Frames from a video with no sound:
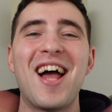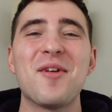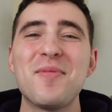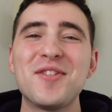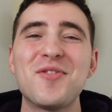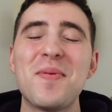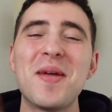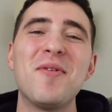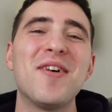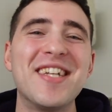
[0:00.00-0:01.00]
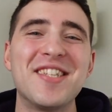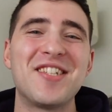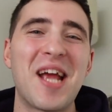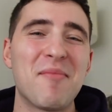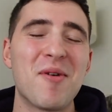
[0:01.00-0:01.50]
Hello beautiful people,
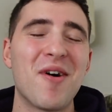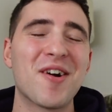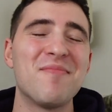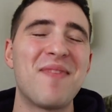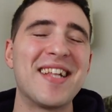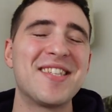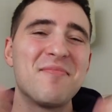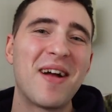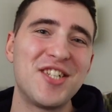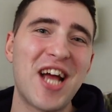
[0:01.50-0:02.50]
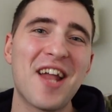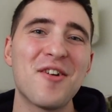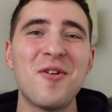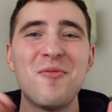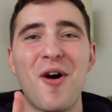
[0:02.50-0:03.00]
it's Jamie and welcome back to my
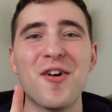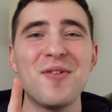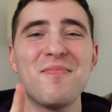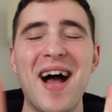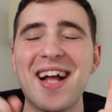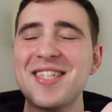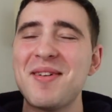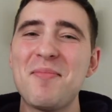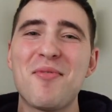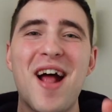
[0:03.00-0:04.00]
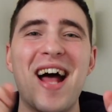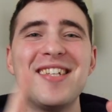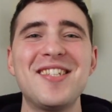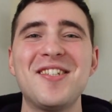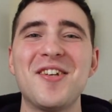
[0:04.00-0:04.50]
channel and welcome back to a
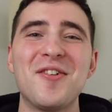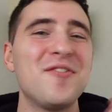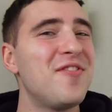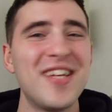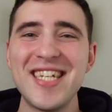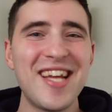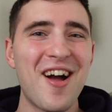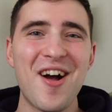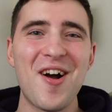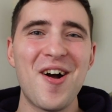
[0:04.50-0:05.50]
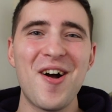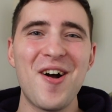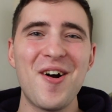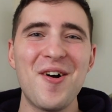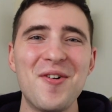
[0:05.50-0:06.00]
brand new
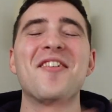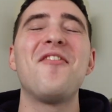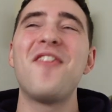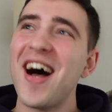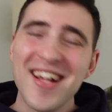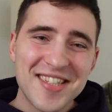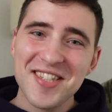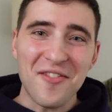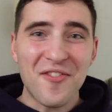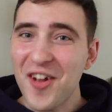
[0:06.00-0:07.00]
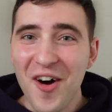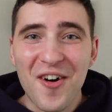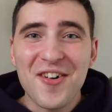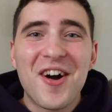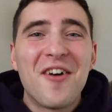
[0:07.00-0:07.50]
video. The first
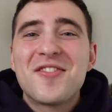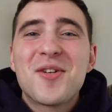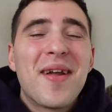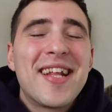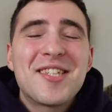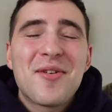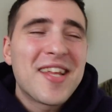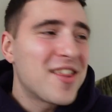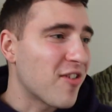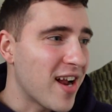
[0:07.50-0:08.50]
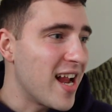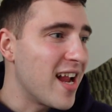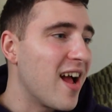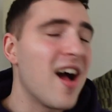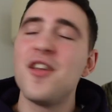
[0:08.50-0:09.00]
vlog of
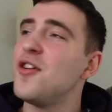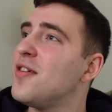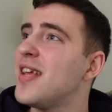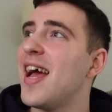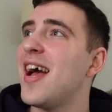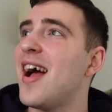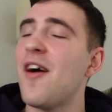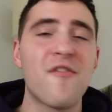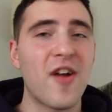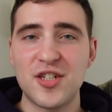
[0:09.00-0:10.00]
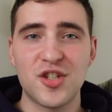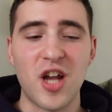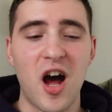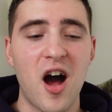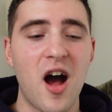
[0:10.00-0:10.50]
2023, a new year, a fresh
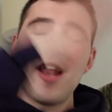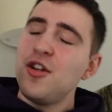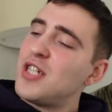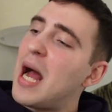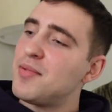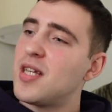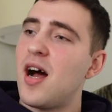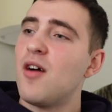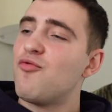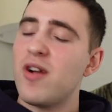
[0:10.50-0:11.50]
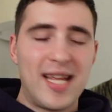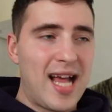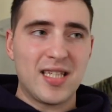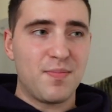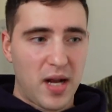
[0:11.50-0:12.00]
start, a new chapter really
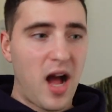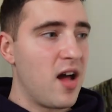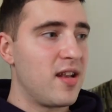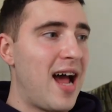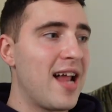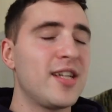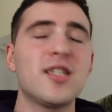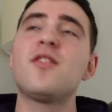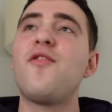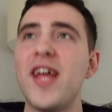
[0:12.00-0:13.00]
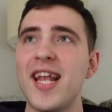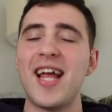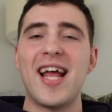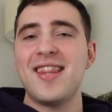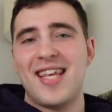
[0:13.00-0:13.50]
has begun and I just feel
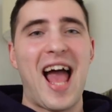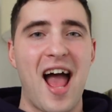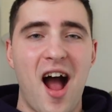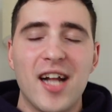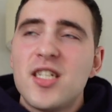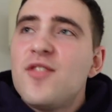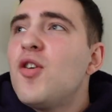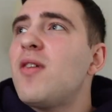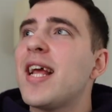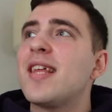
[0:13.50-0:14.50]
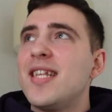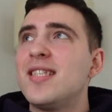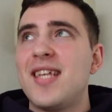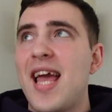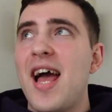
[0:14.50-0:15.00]
it in the air. I just feel like
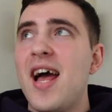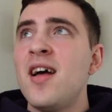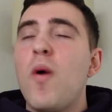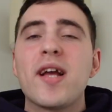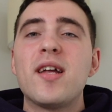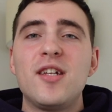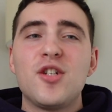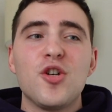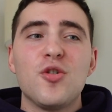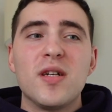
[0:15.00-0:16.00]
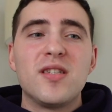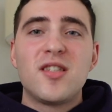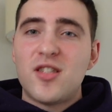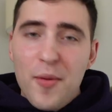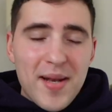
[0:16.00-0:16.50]
this year we're gonna do
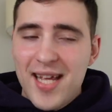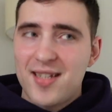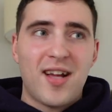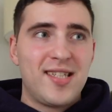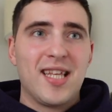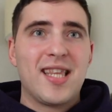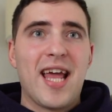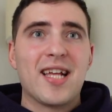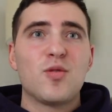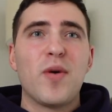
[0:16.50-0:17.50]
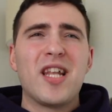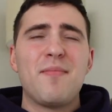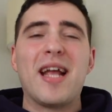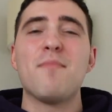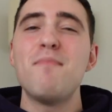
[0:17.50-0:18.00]
so many exciting things. We're gonna
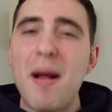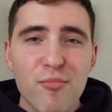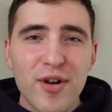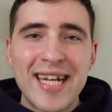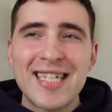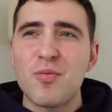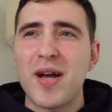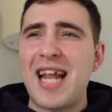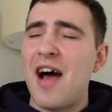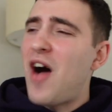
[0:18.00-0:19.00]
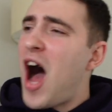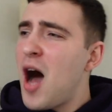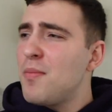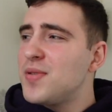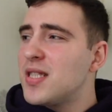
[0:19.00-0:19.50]
make memories, we're gonna have
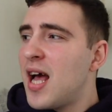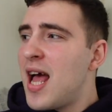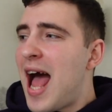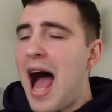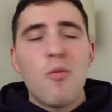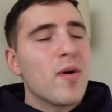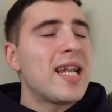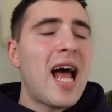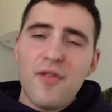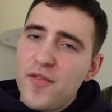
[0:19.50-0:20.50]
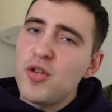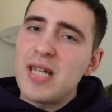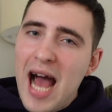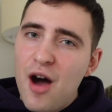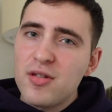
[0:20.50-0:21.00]
ups and we're gonna have a few
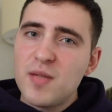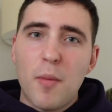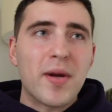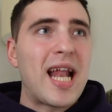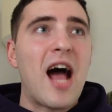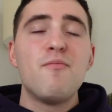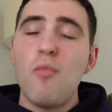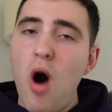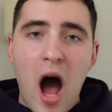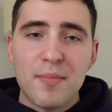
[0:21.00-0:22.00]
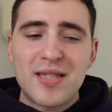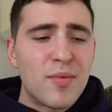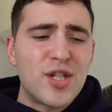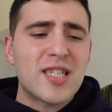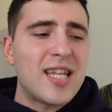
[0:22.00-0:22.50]
downs, but we're gonna have more ups
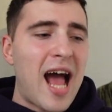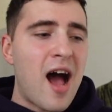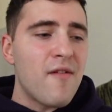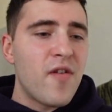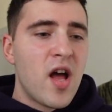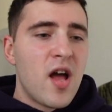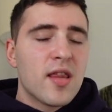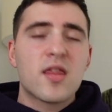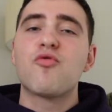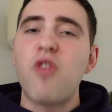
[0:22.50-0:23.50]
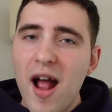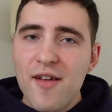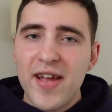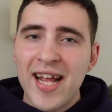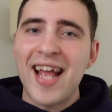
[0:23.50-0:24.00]
and we're just gonna have
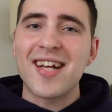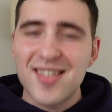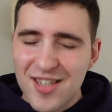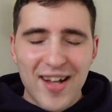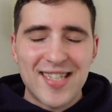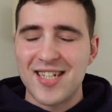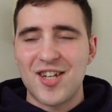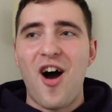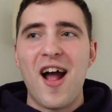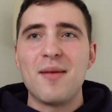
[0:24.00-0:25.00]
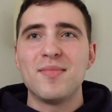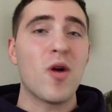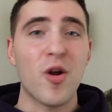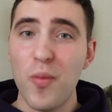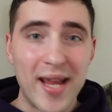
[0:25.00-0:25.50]
thriving, exciting
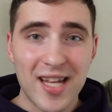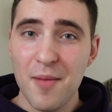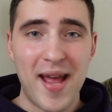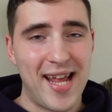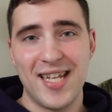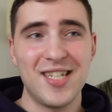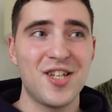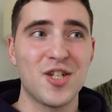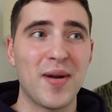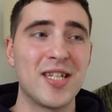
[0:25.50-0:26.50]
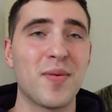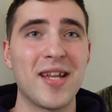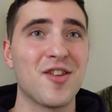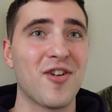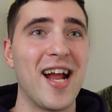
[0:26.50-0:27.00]
times. We're a week and a bit into
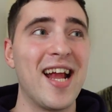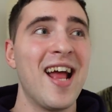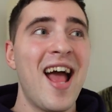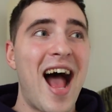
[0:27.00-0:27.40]
2023